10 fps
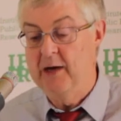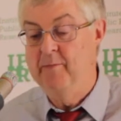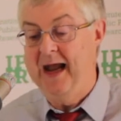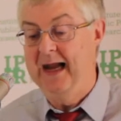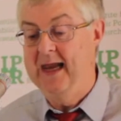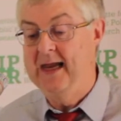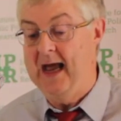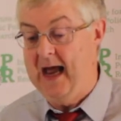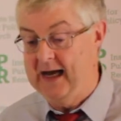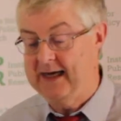compelling
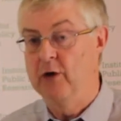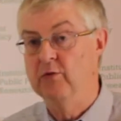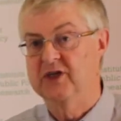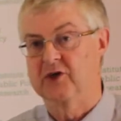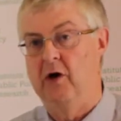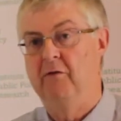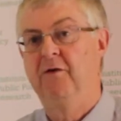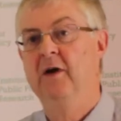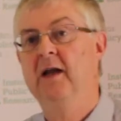account of